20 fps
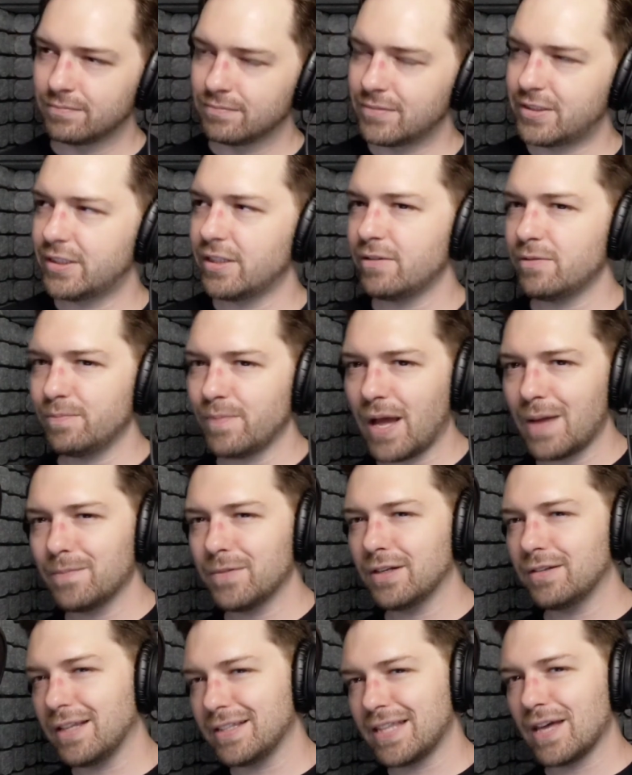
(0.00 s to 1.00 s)
So I'm
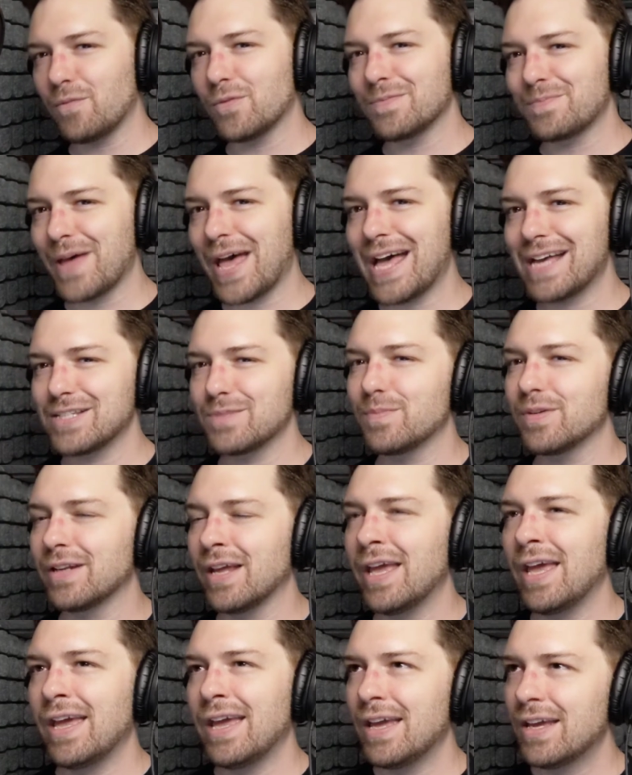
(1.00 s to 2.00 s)
gonna let that one pass, but
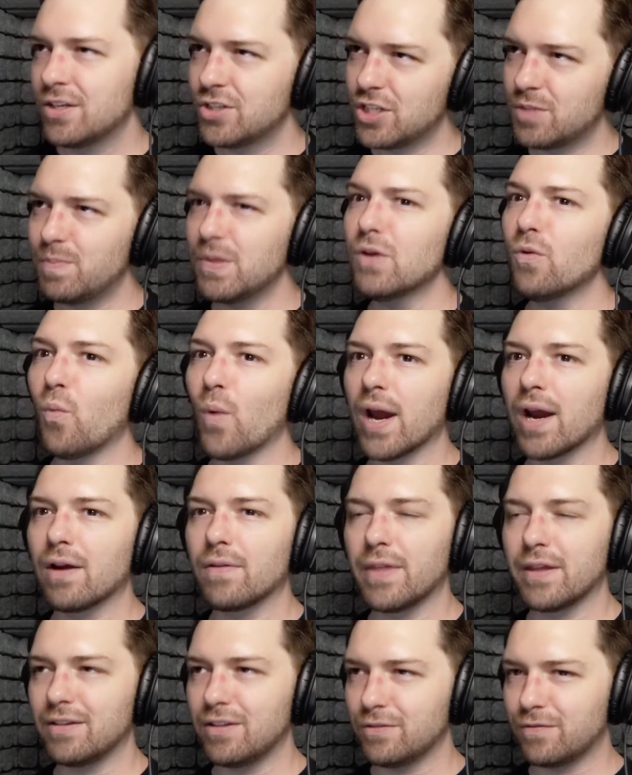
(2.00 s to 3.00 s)
just be aware
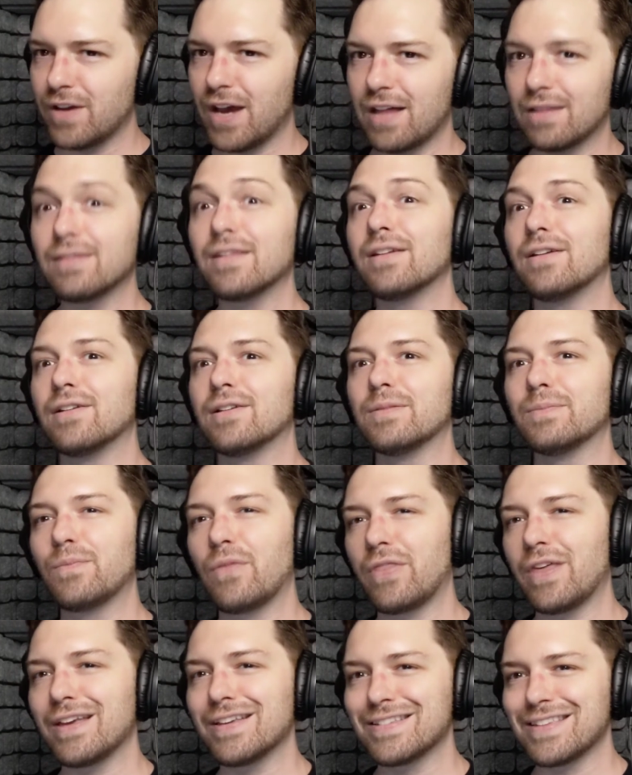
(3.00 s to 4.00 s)
that you've got little
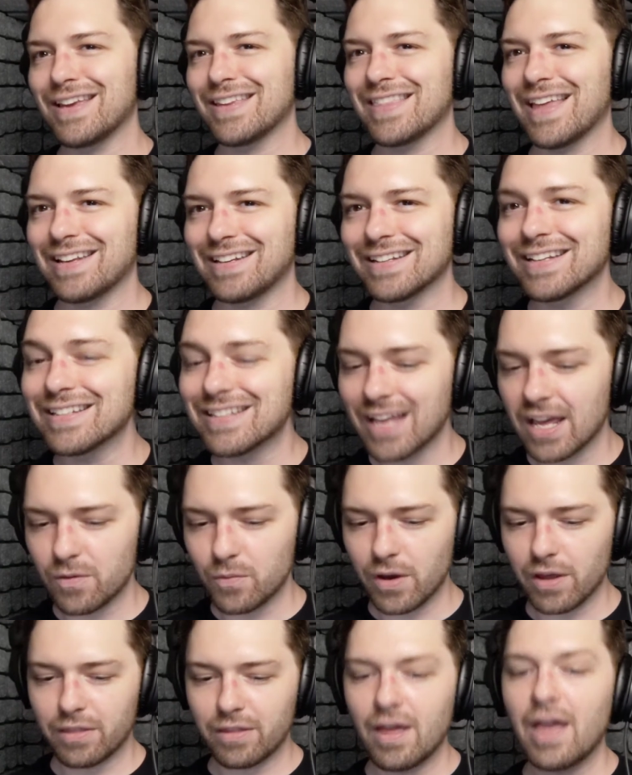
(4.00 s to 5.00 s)
things like that to contend
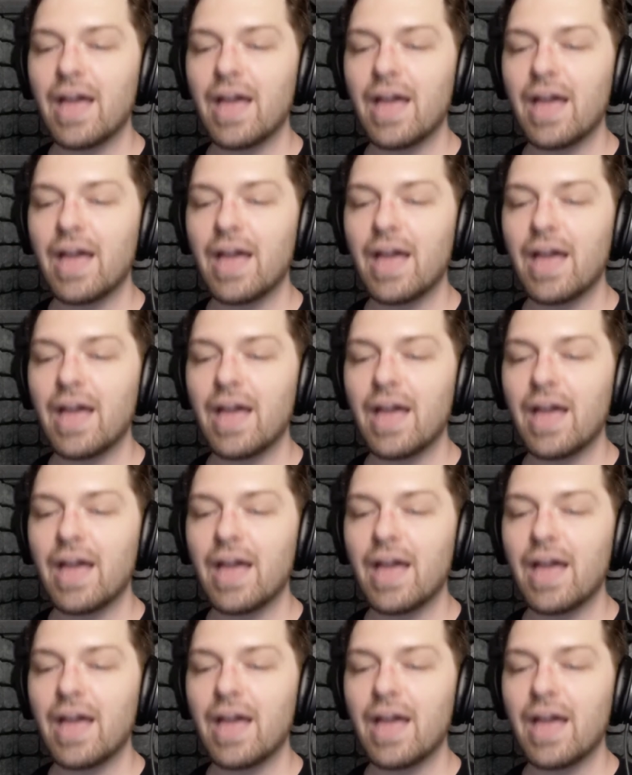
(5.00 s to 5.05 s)
with.